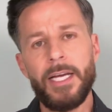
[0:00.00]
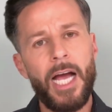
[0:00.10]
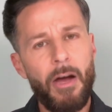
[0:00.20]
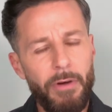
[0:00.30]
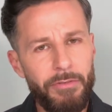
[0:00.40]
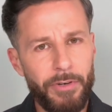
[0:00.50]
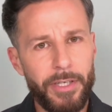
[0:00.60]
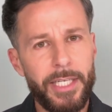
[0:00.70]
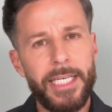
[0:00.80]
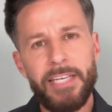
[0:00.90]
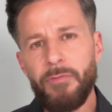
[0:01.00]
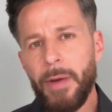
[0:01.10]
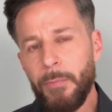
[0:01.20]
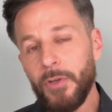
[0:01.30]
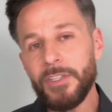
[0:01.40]
However, if
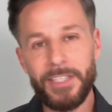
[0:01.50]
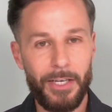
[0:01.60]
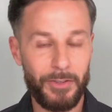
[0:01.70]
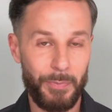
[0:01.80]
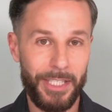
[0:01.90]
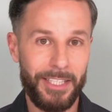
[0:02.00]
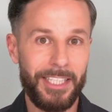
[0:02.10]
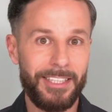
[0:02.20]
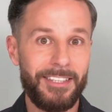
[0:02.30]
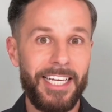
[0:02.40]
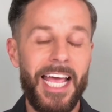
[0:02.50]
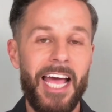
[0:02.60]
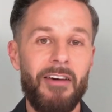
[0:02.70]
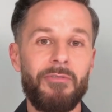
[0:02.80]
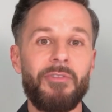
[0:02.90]
my model tells me that they
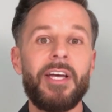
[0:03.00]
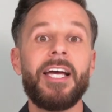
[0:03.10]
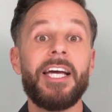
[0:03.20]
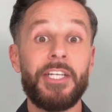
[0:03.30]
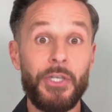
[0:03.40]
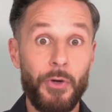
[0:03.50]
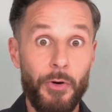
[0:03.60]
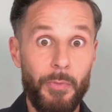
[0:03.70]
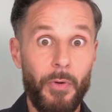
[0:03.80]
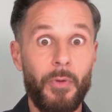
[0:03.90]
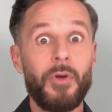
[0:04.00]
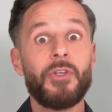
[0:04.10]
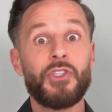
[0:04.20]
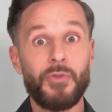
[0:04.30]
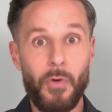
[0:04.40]
have a normal
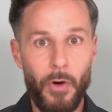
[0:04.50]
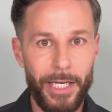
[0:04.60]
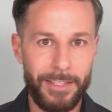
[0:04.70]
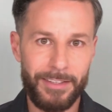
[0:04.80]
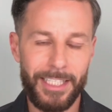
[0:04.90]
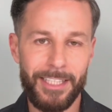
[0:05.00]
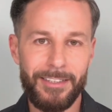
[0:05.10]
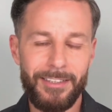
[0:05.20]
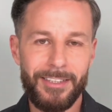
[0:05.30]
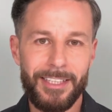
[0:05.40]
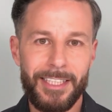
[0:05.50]
to oily skin,